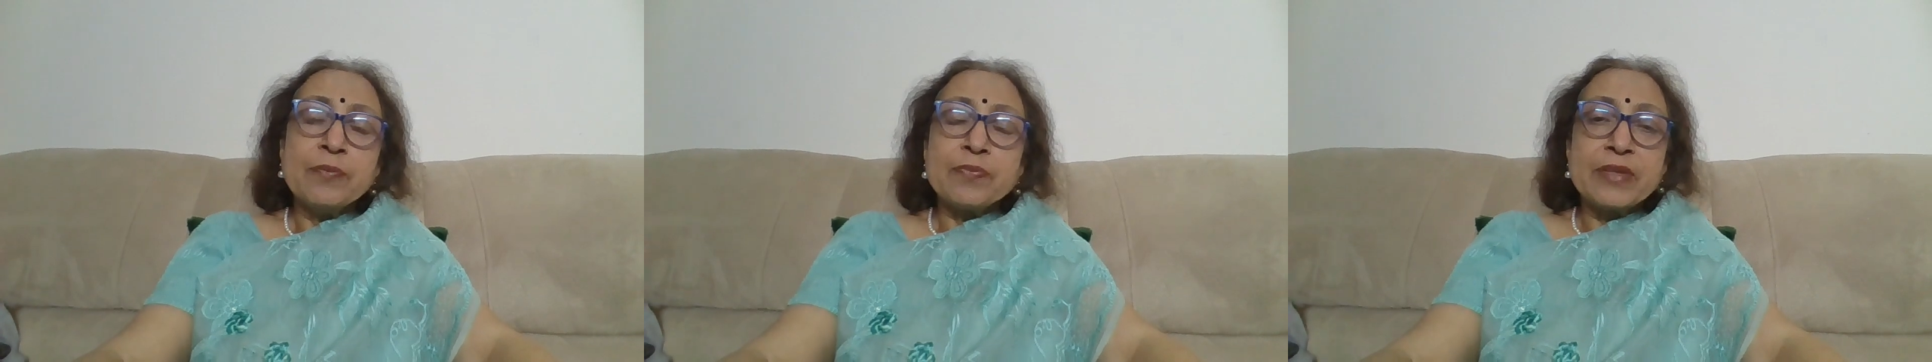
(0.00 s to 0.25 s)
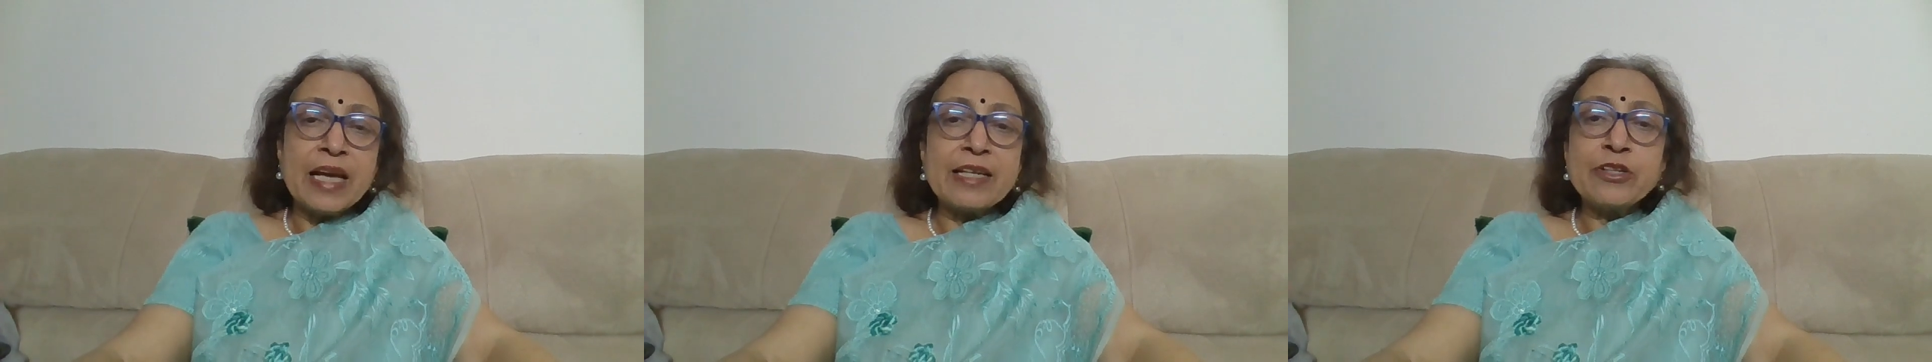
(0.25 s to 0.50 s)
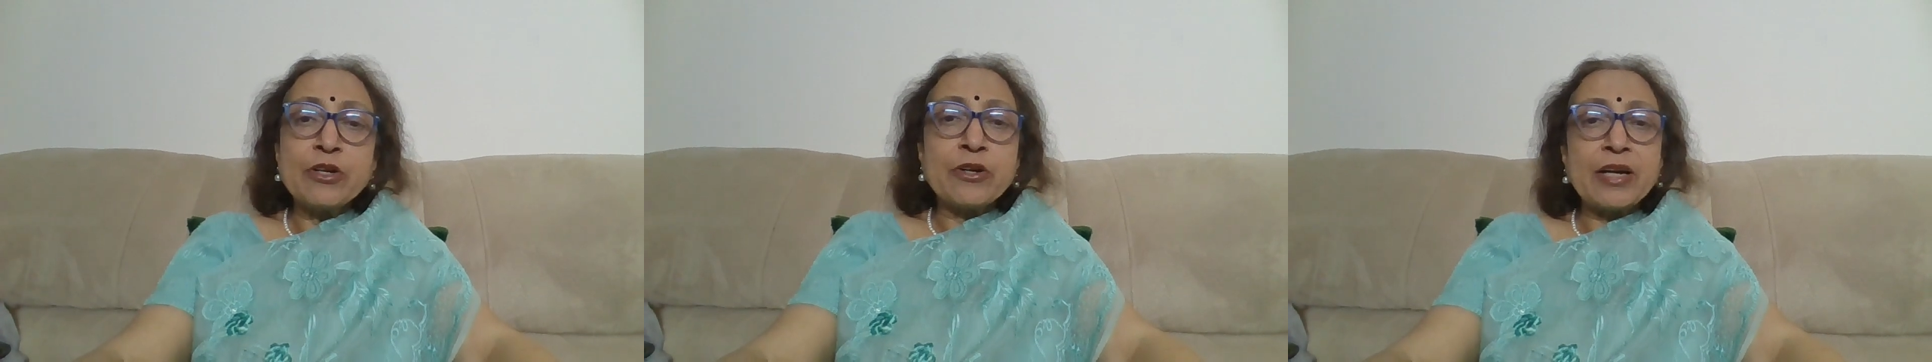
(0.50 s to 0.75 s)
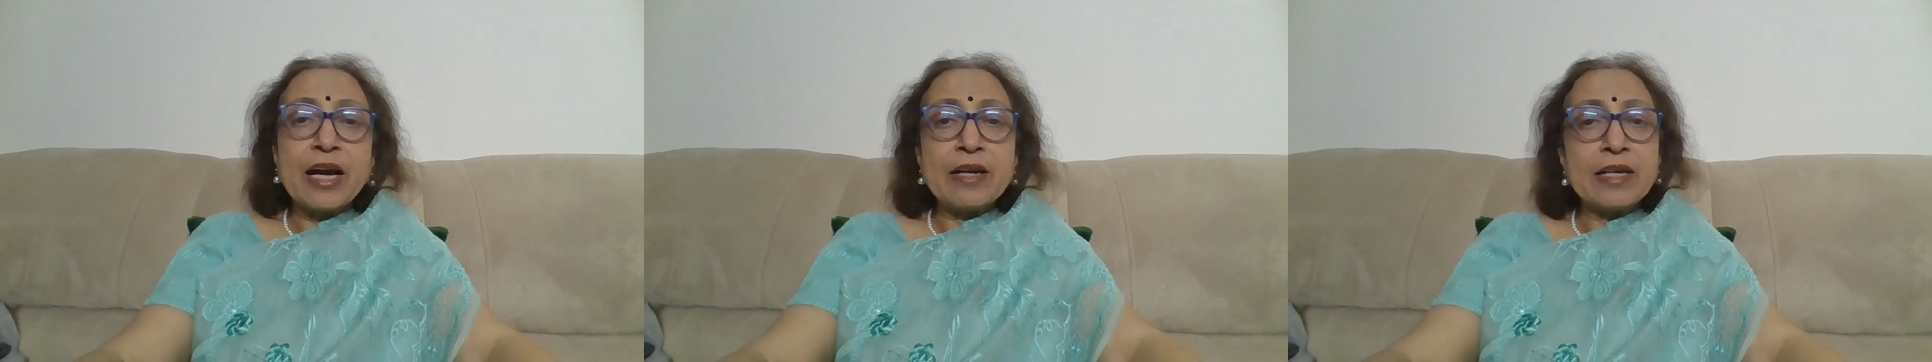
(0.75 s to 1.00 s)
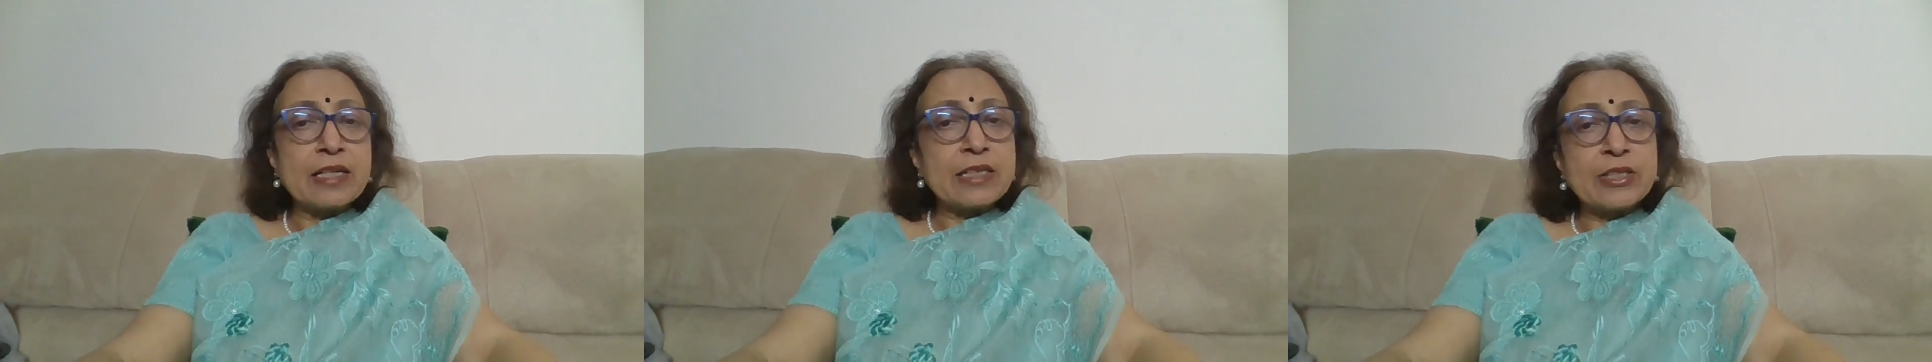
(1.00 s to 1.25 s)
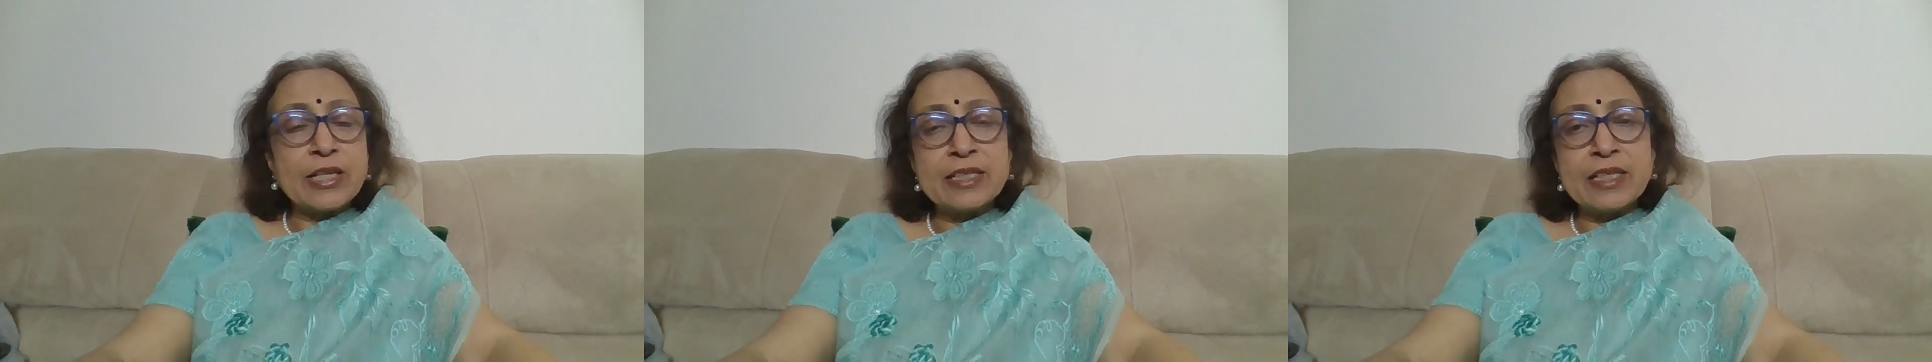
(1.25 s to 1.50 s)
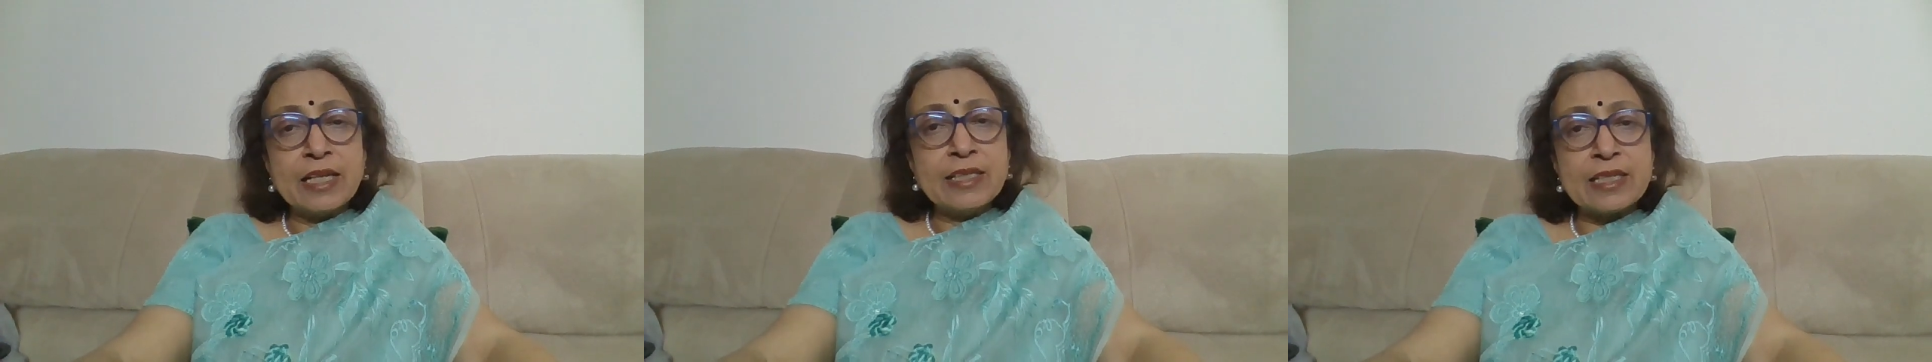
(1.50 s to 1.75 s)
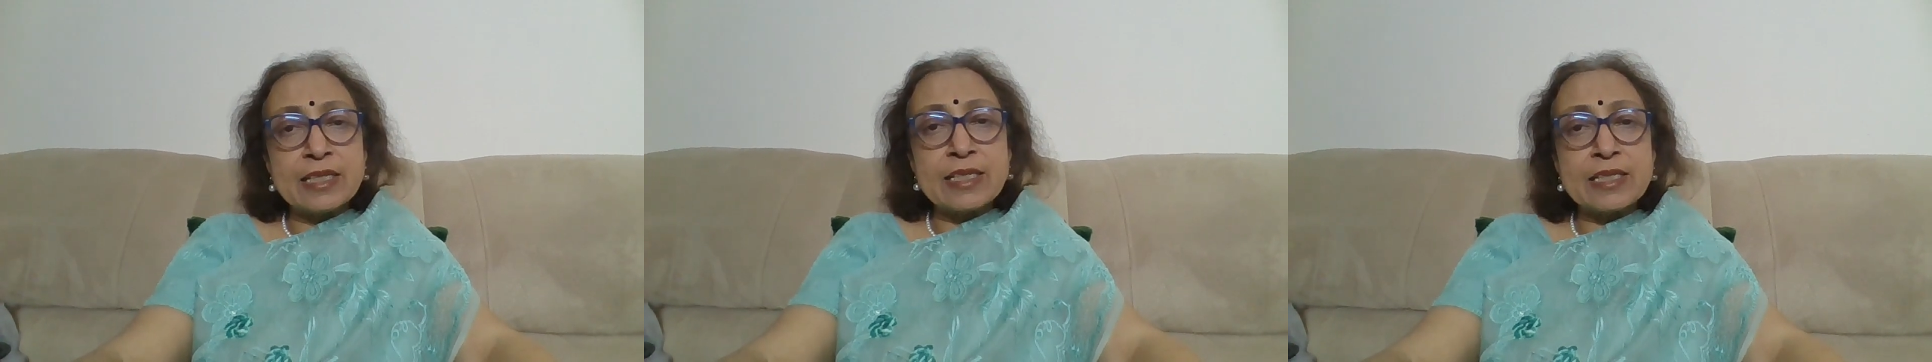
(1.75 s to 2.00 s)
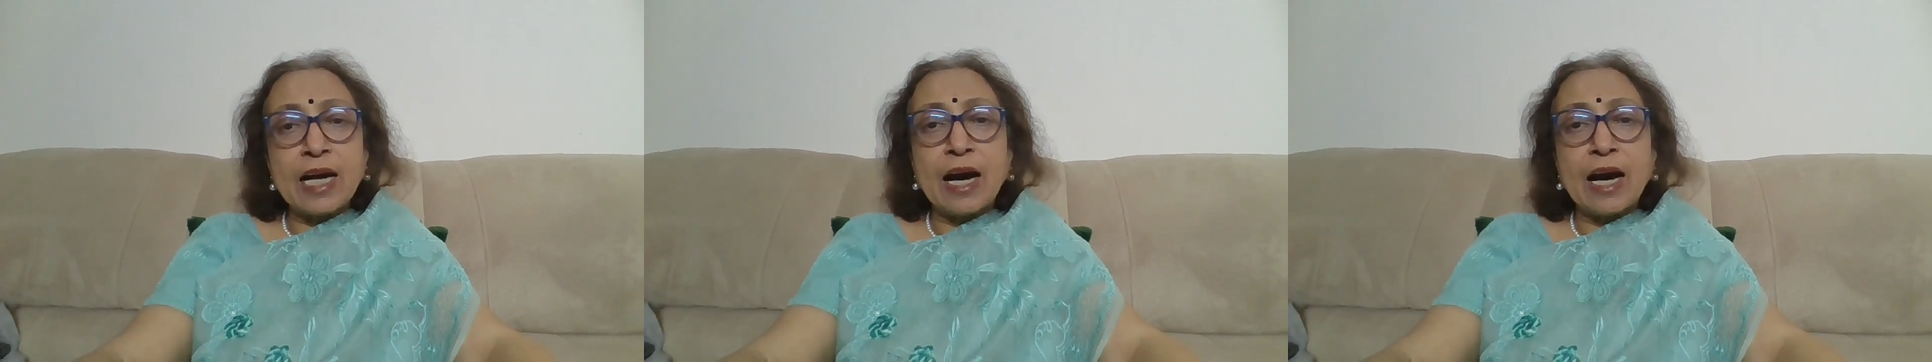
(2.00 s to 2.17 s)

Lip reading: then your sentences